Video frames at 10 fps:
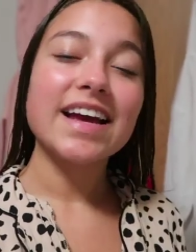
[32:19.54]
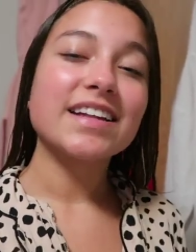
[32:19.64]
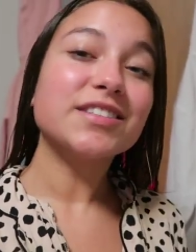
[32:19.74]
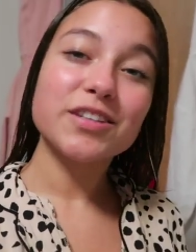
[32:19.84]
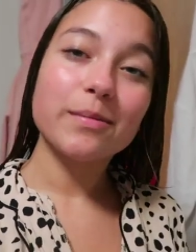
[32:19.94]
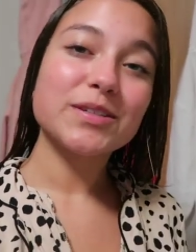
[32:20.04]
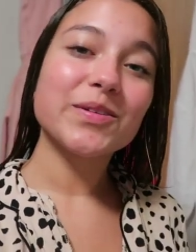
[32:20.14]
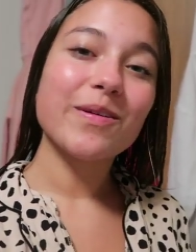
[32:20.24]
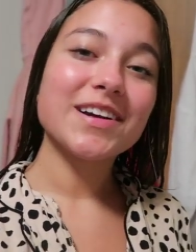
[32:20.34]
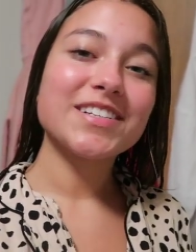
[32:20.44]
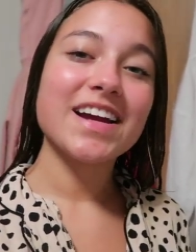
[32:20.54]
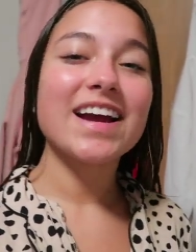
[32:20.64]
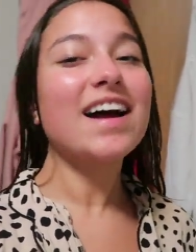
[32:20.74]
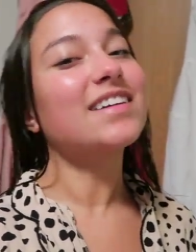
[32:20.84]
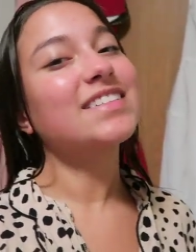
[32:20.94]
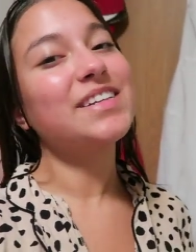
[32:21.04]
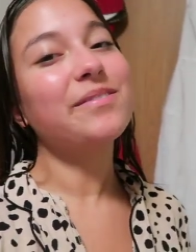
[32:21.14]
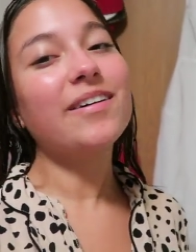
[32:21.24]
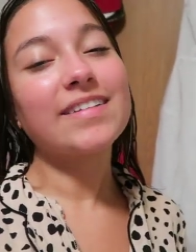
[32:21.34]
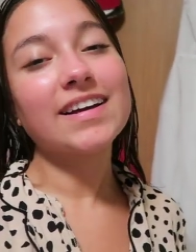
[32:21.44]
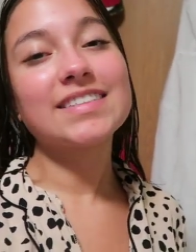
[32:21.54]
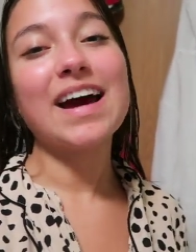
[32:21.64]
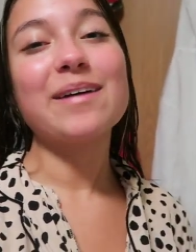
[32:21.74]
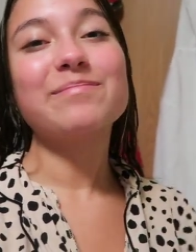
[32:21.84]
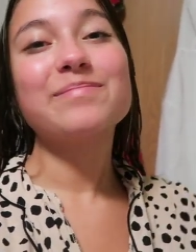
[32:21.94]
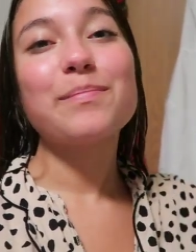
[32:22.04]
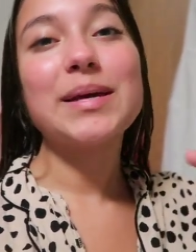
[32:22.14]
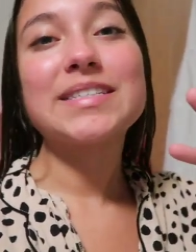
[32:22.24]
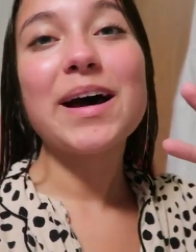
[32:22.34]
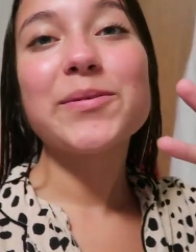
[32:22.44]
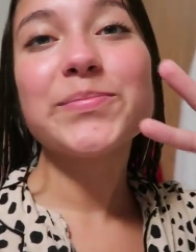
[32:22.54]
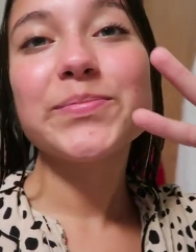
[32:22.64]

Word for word: again so much for watching. I'll see you all next time. Peace out.